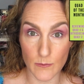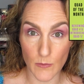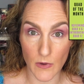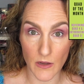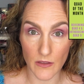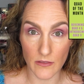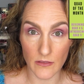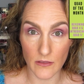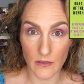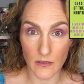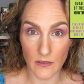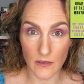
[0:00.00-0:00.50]

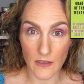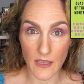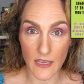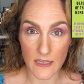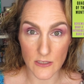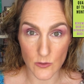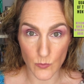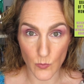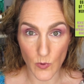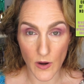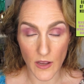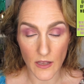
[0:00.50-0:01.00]
month
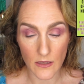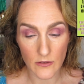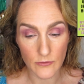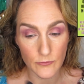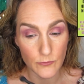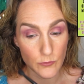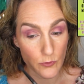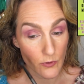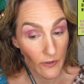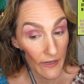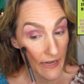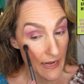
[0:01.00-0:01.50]
as well
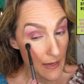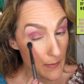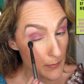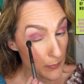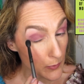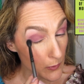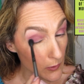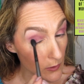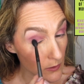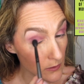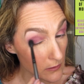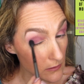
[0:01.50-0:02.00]
for
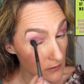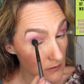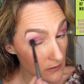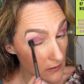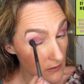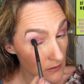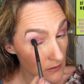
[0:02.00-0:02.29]
April.